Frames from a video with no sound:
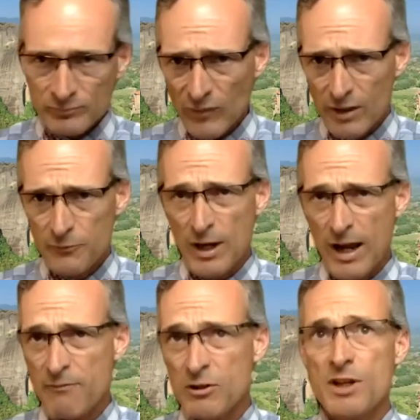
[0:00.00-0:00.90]
If you're
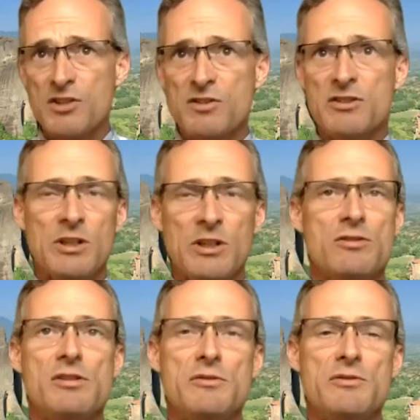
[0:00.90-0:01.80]
having questions, make sure
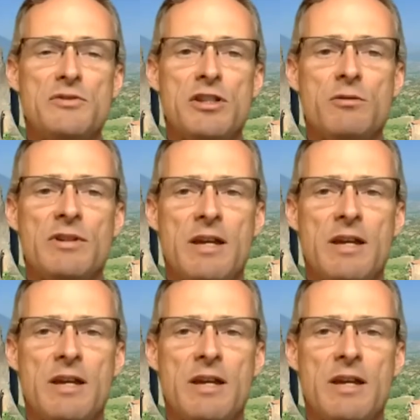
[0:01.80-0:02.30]
you use the Q&A